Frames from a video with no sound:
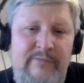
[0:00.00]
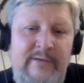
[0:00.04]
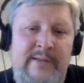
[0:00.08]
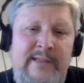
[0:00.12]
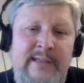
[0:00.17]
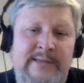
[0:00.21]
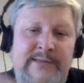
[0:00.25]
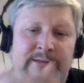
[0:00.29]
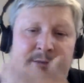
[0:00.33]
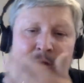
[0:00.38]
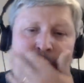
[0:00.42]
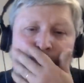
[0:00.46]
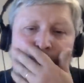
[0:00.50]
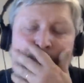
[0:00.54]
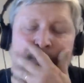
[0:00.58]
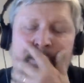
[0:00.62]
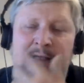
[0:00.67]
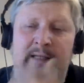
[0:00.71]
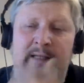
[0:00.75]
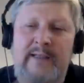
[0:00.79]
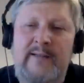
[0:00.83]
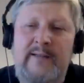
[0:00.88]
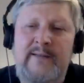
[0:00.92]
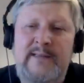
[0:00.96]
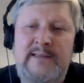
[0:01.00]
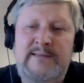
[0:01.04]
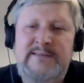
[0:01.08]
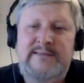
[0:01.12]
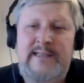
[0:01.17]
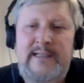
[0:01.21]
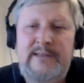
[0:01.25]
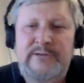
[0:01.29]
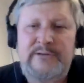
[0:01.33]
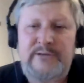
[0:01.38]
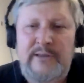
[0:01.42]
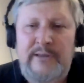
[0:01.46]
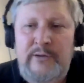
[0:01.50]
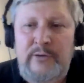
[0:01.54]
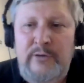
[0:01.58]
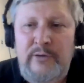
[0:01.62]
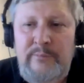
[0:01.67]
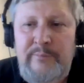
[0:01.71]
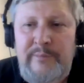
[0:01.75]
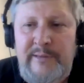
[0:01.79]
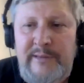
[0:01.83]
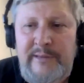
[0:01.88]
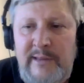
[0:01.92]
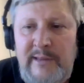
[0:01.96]
And this could be, this actually
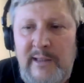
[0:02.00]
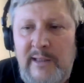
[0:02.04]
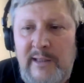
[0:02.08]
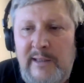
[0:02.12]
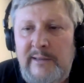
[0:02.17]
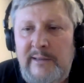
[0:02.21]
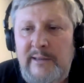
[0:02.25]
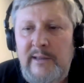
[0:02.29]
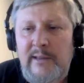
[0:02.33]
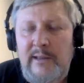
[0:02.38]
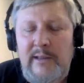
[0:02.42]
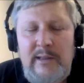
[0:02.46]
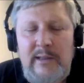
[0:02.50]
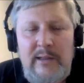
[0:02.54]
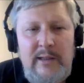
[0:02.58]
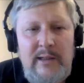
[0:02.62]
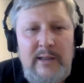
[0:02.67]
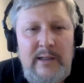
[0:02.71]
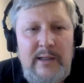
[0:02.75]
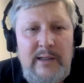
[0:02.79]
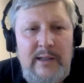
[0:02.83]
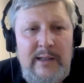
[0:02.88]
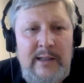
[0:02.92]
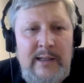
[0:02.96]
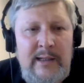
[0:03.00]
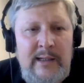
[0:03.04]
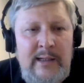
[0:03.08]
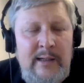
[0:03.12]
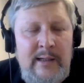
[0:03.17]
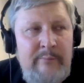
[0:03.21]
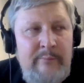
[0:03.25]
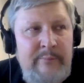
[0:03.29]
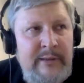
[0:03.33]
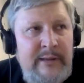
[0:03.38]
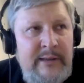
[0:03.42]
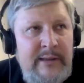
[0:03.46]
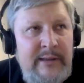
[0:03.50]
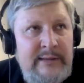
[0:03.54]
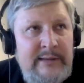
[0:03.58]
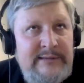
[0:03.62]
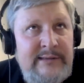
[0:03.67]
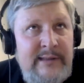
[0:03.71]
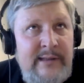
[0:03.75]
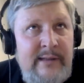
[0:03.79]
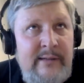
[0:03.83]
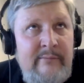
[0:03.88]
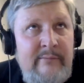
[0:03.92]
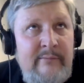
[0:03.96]
could be done uh,
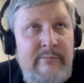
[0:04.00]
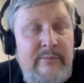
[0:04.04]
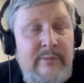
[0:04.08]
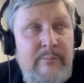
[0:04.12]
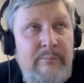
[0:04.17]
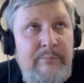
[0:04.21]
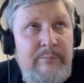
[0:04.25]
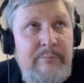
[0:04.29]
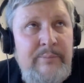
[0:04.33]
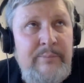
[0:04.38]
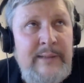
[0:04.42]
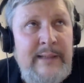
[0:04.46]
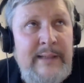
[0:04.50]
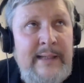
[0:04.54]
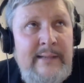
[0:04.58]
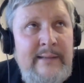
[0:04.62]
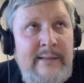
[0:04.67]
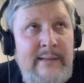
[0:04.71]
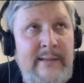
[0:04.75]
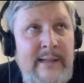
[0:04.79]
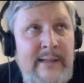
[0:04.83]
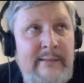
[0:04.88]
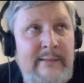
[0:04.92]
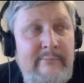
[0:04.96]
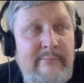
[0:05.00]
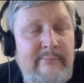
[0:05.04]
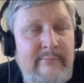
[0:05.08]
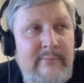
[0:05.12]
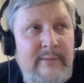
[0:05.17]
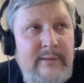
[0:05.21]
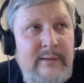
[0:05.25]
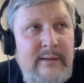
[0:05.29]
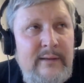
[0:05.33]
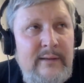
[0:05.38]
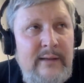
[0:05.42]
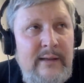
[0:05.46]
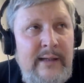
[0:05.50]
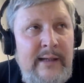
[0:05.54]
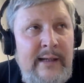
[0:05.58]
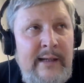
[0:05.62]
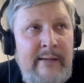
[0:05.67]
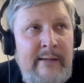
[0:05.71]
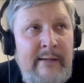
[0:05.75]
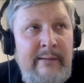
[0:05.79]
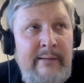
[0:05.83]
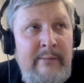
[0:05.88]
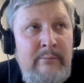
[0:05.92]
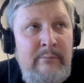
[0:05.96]
because a plant like
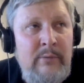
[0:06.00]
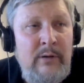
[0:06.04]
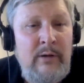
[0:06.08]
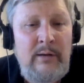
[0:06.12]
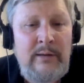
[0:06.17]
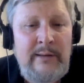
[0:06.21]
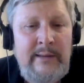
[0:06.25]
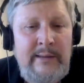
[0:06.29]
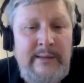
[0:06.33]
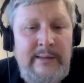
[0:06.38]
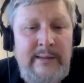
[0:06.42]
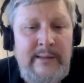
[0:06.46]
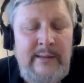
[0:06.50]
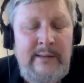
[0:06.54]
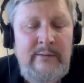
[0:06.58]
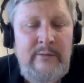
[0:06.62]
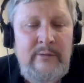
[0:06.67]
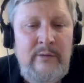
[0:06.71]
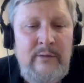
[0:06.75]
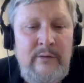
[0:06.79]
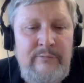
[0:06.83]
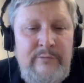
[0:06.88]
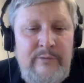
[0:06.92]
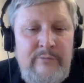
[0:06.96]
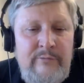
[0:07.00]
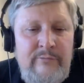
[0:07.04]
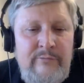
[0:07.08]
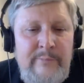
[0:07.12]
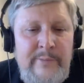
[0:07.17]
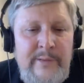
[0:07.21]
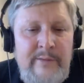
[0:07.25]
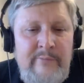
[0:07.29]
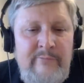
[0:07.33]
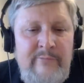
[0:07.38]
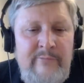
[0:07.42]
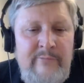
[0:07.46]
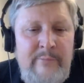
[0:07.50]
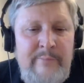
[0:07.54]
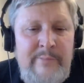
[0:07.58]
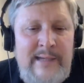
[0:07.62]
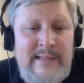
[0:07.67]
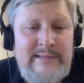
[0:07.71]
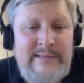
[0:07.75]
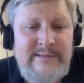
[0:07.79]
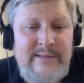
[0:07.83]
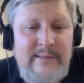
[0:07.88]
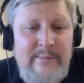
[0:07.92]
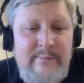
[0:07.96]
hairy mullein, I don't know if you're familiar,
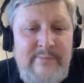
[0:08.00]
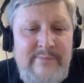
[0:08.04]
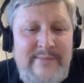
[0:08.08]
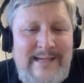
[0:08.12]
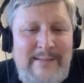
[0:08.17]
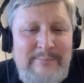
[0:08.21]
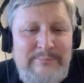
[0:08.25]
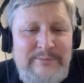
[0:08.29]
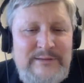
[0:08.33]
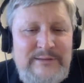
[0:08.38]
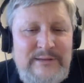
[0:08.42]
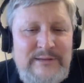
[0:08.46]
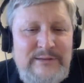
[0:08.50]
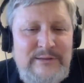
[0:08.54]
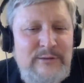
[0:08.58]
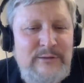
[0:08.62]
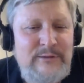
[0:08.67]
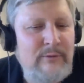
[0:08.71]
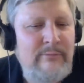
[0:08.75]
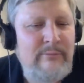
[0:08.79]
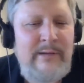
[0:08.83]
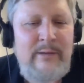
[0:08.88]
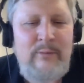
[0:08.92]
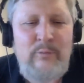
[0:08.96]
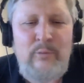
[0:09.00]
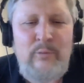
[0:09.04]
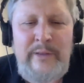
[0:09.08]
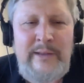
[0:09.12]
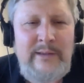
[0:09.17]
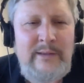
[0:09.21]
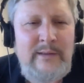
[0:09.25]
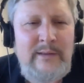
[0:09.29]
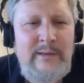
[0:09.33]
verbascum thapsus, your great weed,